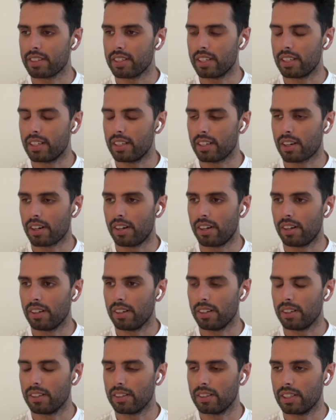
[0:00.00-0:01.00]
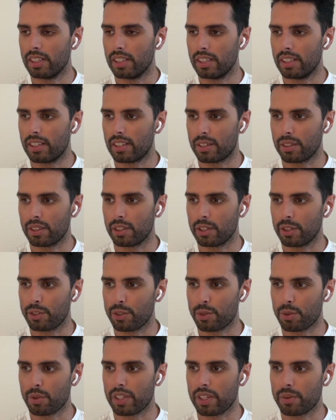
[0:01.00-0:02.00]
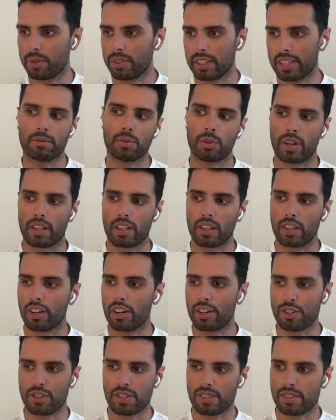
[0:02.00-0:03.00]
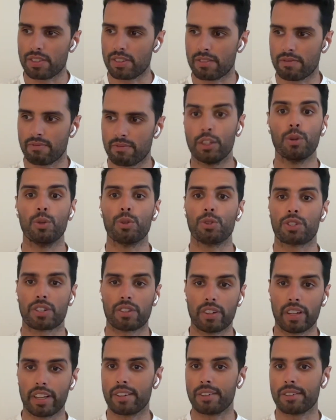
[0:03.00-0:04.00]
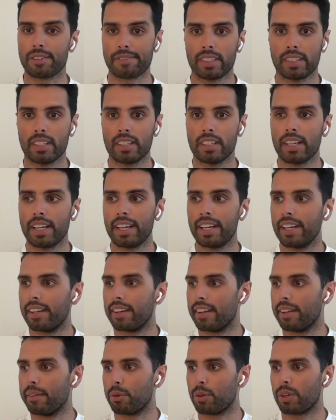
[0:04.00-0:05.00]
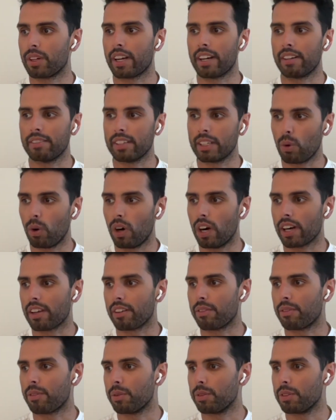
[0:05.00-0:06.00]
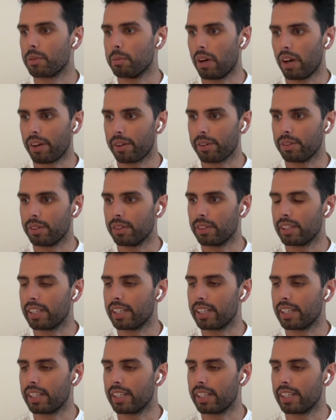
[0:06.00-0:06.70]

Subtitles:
a call earlier this week with one of the largest news creators, and we were kind of like walking through the model,